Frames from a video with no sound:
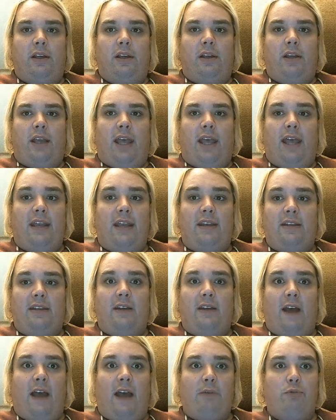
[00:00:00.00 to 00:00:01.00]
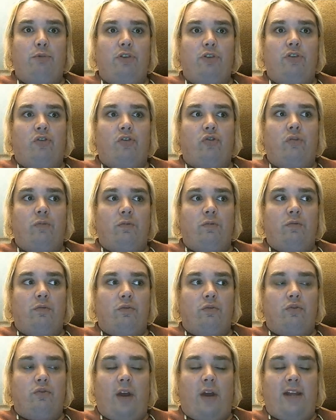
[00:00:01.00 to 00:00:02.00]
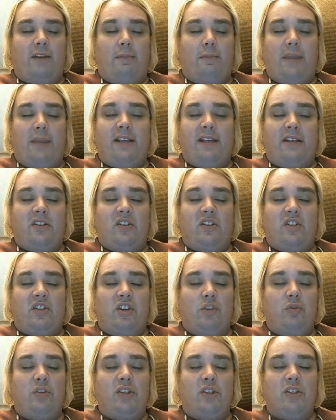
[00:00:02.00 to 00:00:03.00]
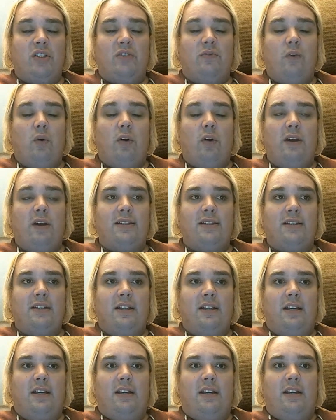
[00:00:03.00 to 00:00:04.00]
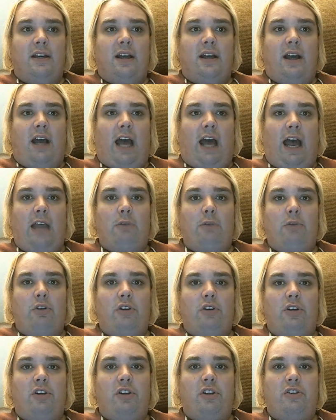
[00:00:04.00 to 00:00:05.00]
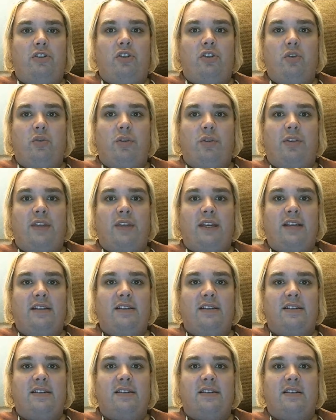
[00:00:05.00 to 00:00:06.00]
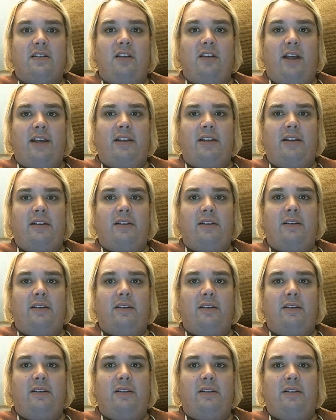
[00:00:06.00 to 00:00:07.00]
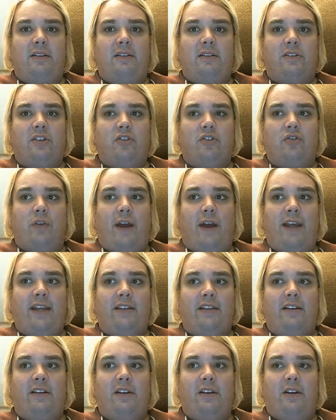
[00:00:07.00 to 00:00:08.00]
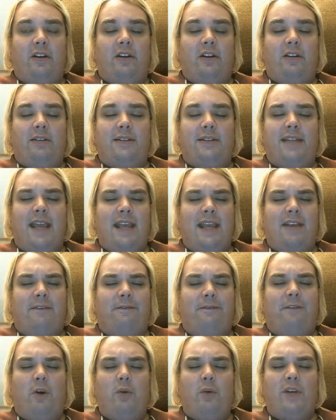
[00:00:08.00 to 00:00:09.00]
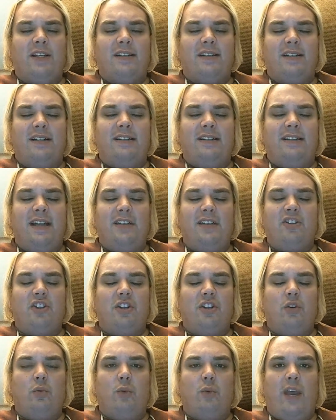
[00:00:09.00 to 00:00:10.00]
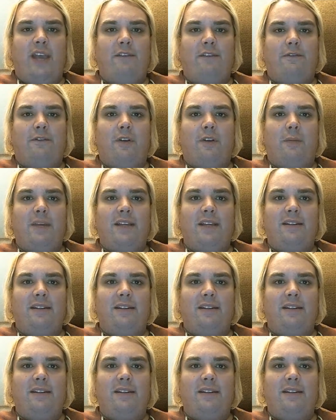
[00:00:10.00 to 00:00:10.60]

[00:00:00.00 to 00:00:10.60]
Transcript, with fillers: And I would try to make excuses for it I would do things like to try and take focus and attention away from it.